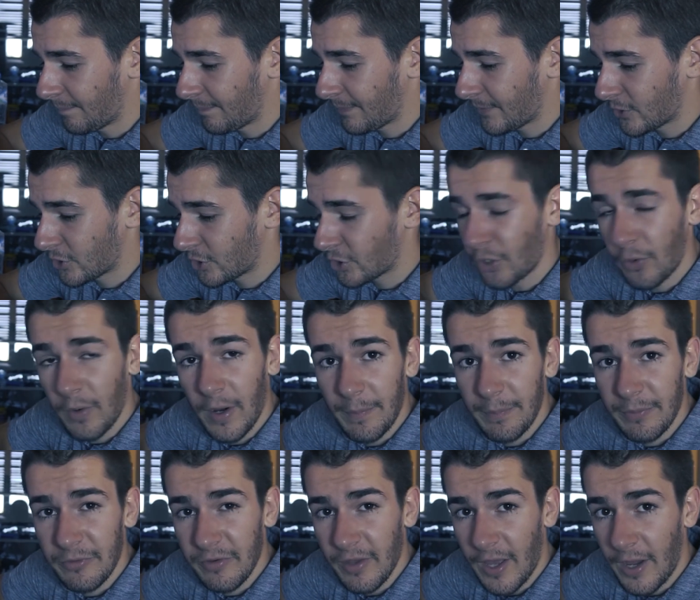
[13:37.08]
show
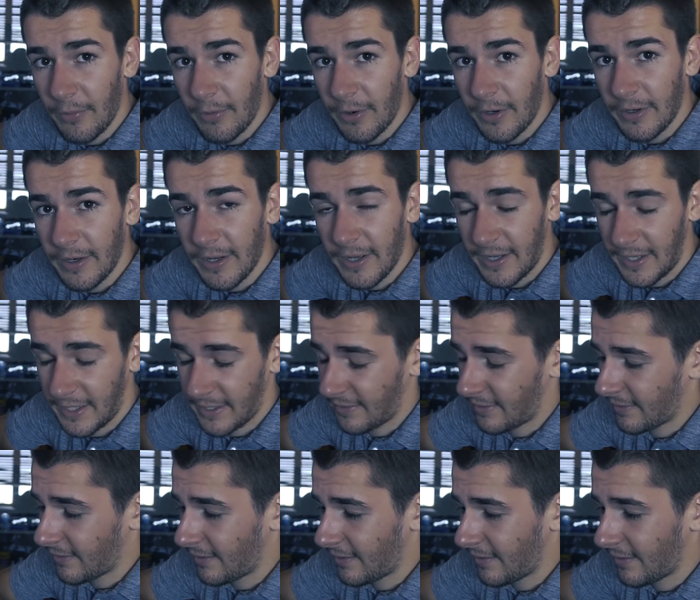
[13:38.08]
up somewhere
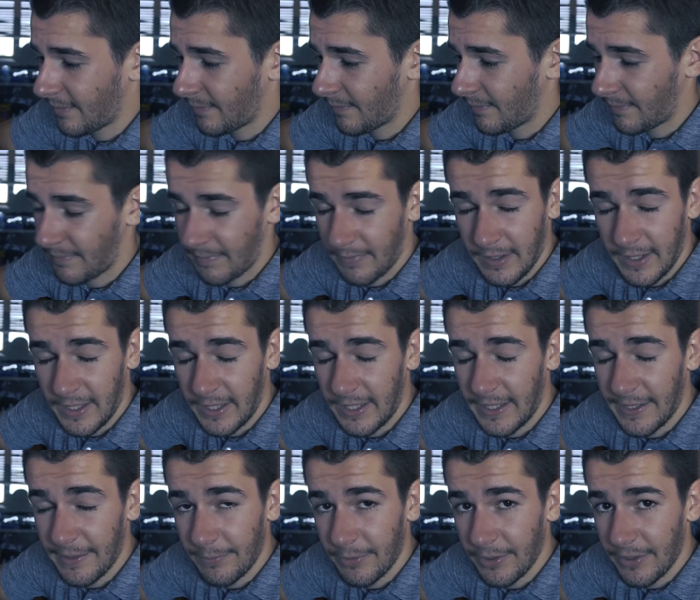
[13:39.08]
and my
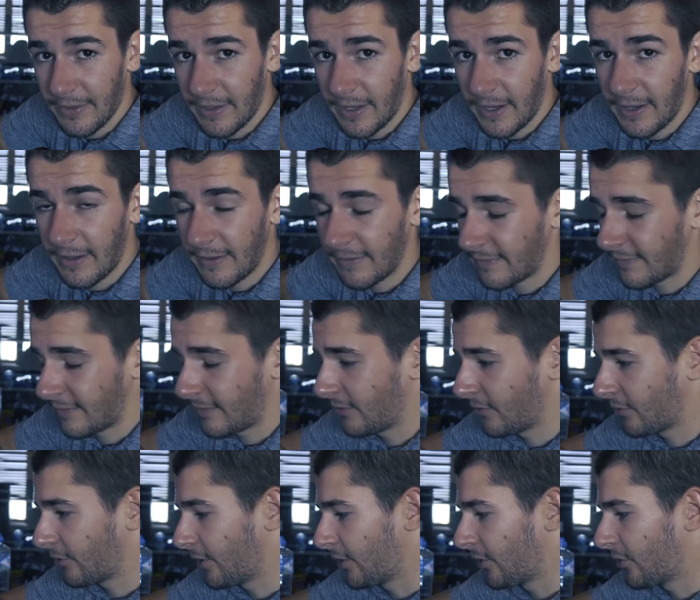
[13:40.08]
camera dies,
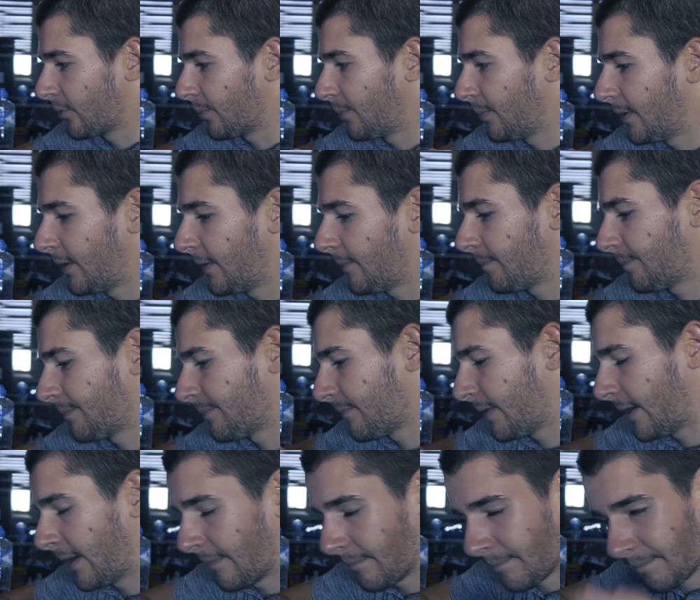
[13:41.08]
it's going to be,
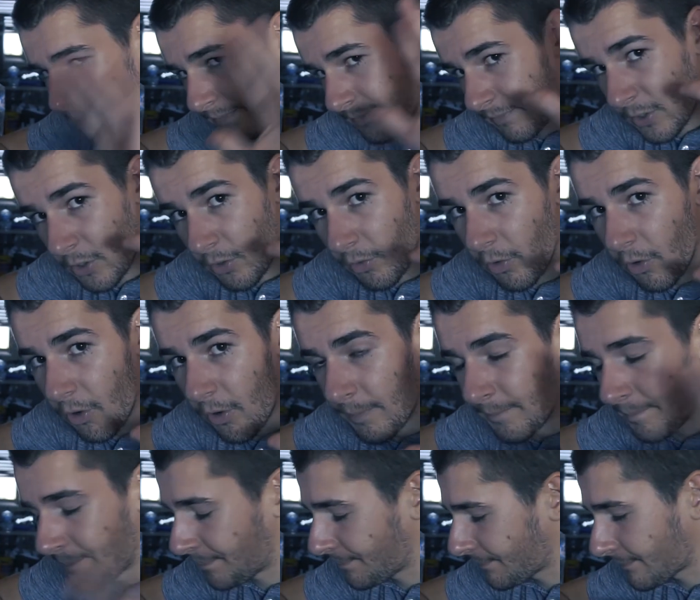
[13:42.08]
man, go home.
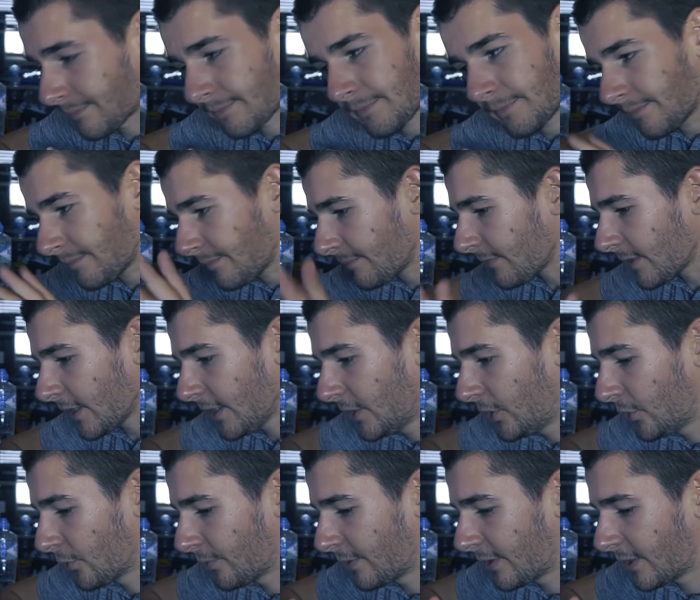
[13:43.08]

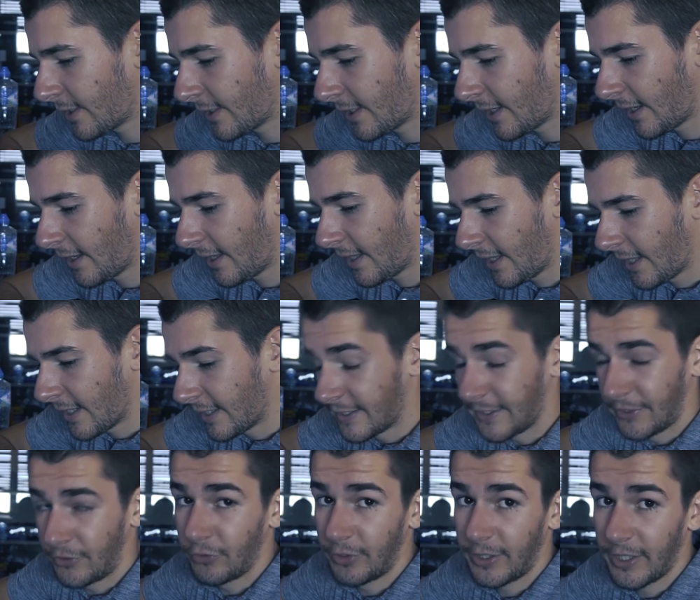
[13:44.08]
You really
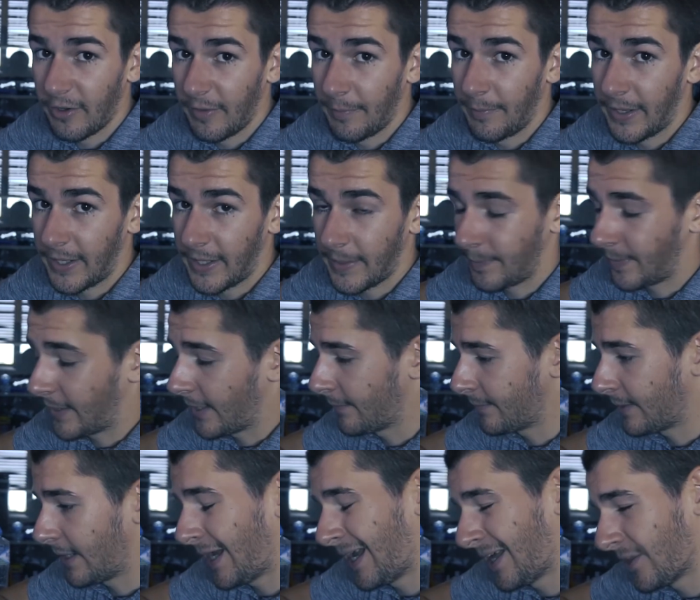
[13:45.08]
need to have a backup
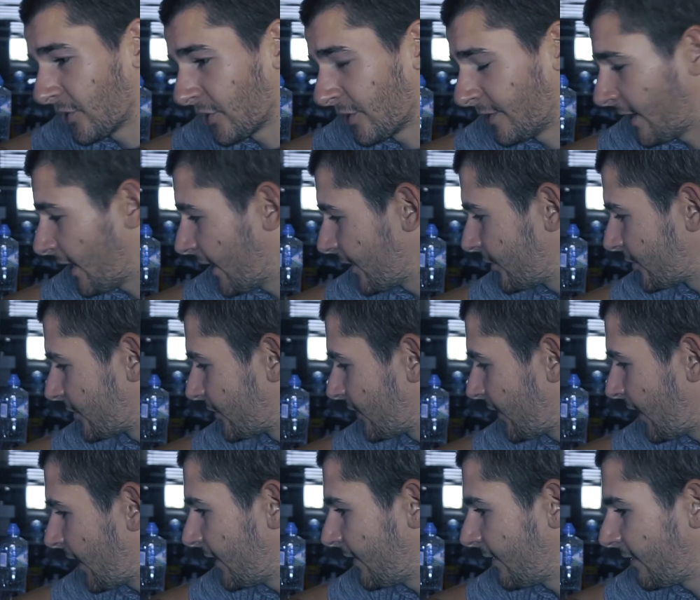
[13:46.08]
camera. And on the other
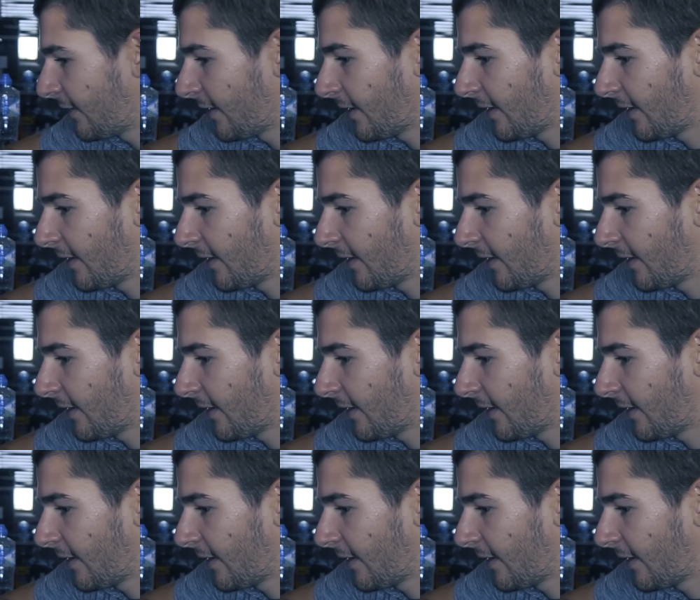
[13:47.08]
side,